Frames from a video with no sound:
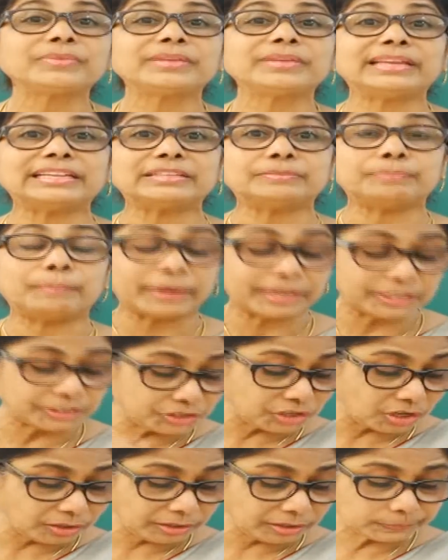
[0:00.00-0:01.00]
Yes,
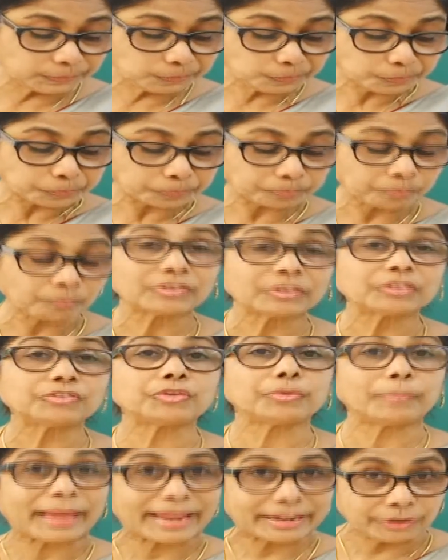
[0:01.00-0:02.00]
brinjal,
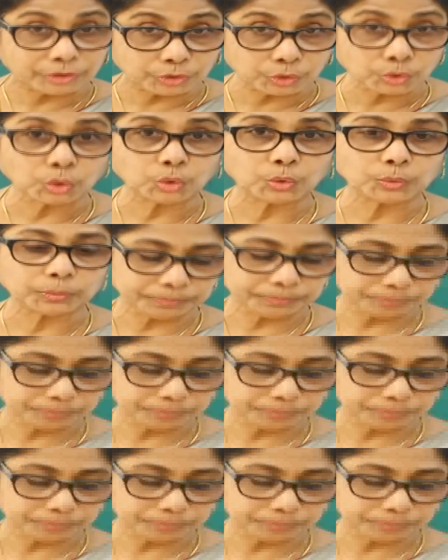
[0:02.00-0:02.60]
tomato,